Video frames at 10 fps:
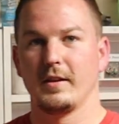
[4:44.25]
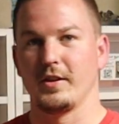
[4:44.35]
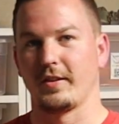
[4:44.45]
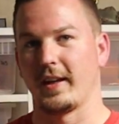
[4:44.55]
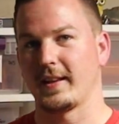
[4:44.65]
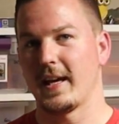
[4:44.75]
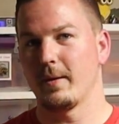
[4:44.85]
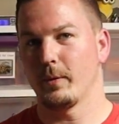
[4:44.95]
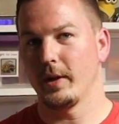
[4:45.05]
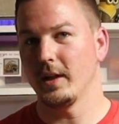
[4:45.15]
Just like
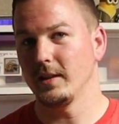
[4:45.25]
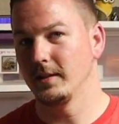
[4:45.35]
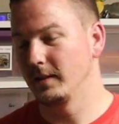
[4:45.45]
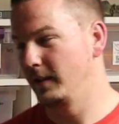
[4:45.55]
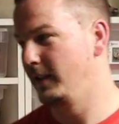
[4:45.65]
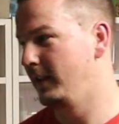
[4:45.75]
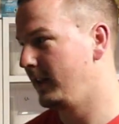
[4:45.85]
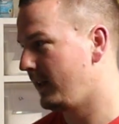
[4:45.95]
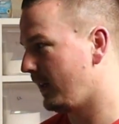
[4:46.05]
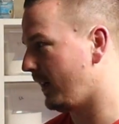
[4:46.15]
that, we're done.
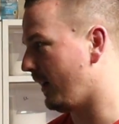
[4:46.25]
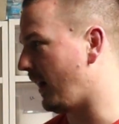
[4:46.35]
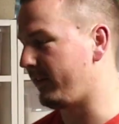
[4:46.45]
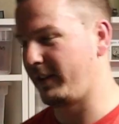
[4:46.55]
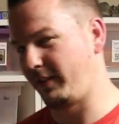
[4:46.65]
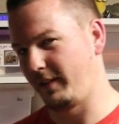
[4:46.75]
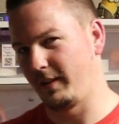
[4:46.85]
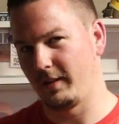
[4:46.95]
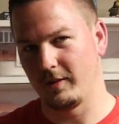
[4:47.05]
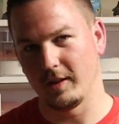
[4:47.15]
Obviously
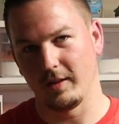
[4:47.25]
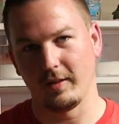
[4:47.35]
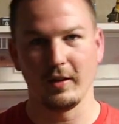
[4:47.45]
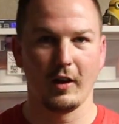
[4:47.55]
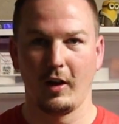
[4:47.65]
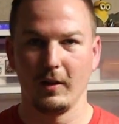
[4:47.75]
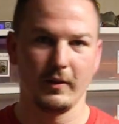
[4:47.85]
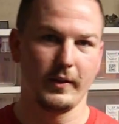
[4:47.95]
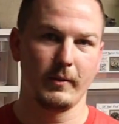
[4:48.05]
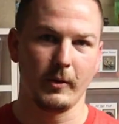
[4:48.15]
you didn't see all
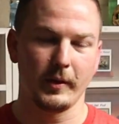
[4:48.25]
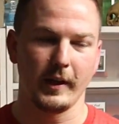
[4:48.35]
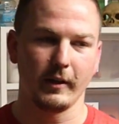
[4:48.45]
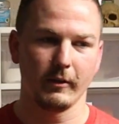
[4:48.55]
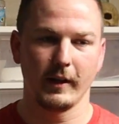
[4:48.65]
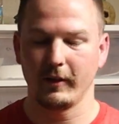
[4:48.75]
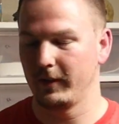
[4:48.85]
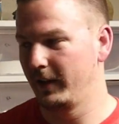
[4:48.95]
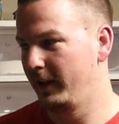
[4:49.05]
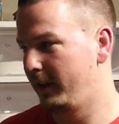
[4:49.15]
of the rotating around.
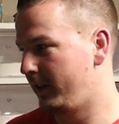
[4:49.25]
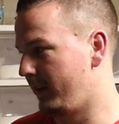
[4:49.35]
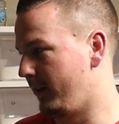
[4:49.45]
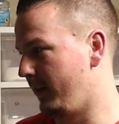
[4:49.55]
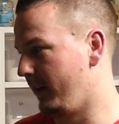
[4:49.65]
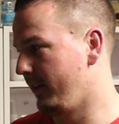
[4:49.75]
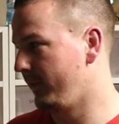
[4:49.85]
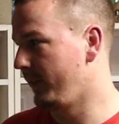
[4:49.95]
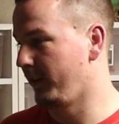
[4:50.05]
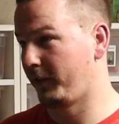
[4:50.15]

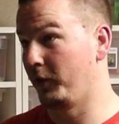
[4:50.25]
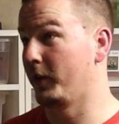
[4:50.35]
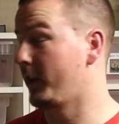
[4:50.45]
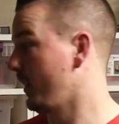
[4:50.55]
This took